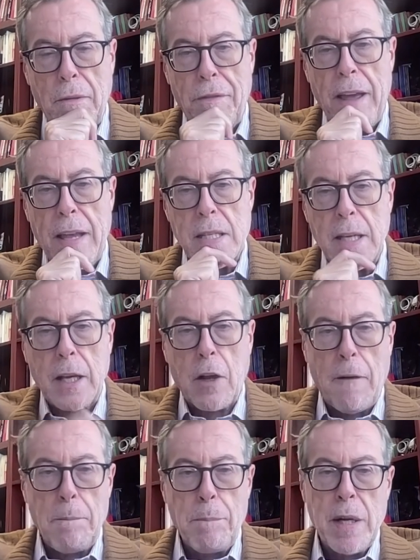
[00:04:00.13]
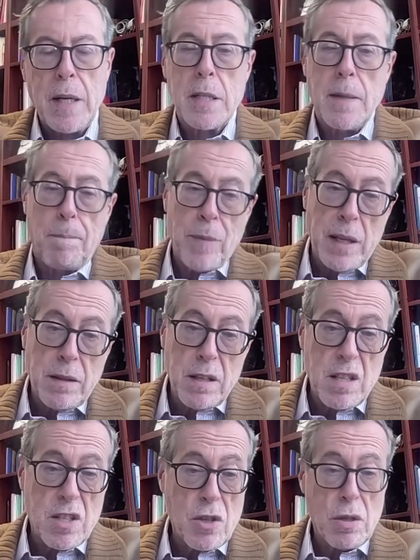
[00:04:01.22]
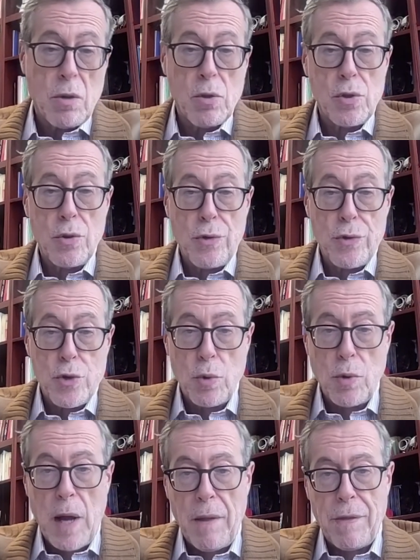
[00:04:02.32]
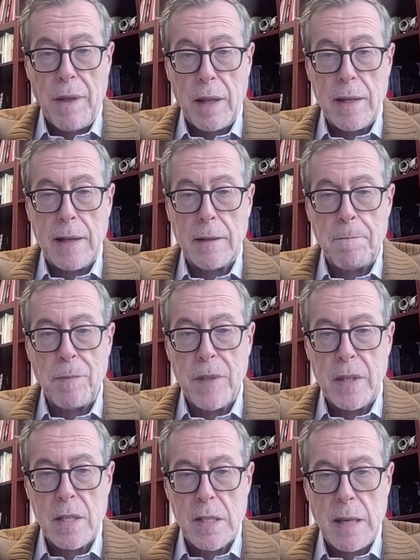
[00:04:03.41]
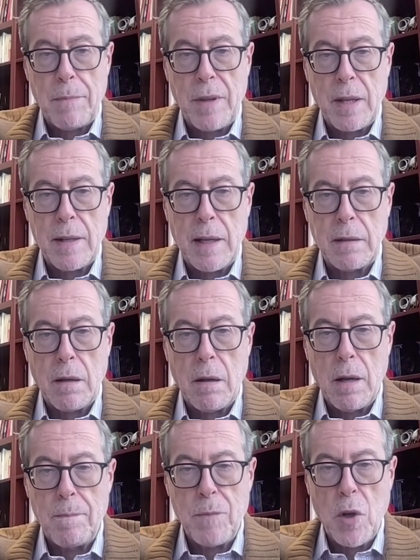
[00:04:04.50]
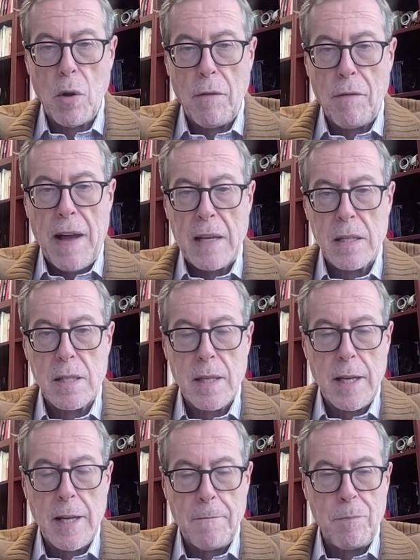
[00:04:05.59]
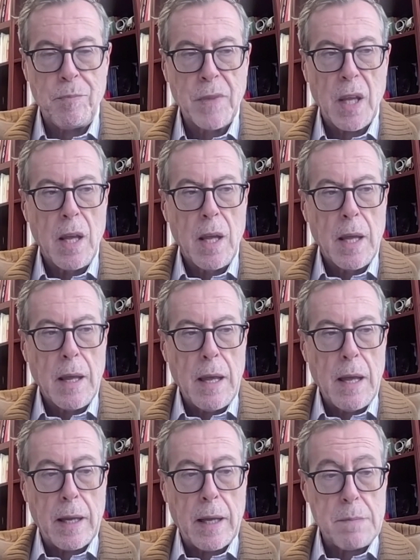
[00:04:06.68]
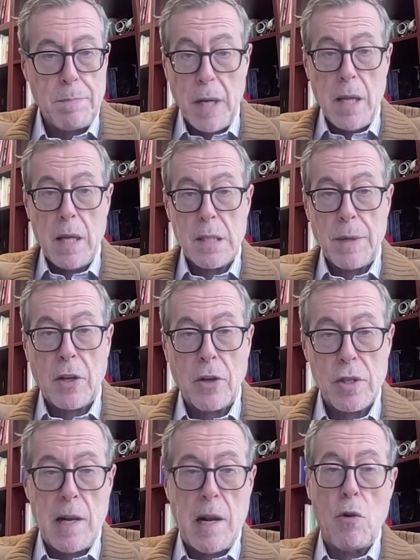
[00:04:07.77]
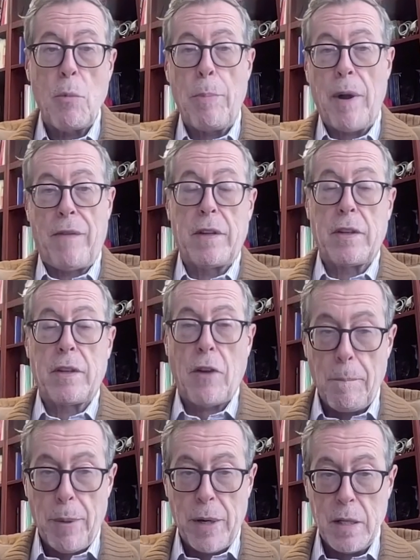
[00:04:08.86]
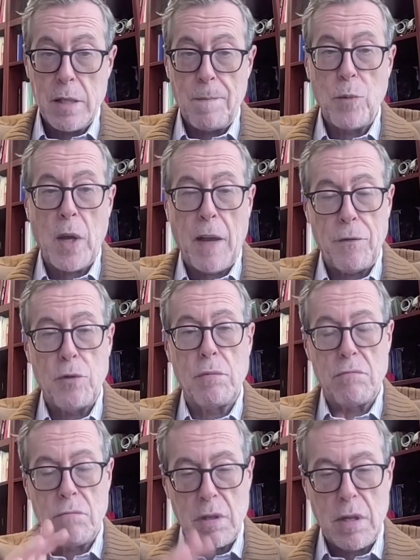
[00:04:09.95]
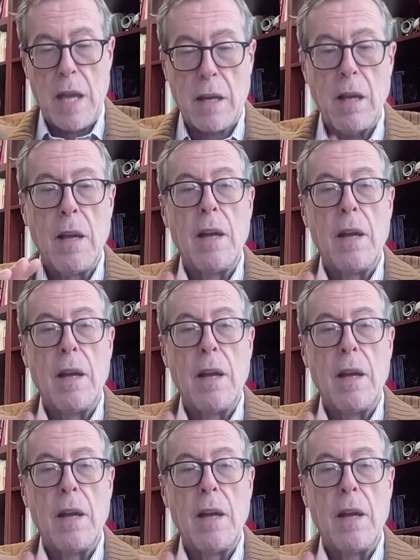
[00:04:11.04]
face in companies, and this is also true. I think that this is something that all of us experience, because there are no perfect companies. We have to take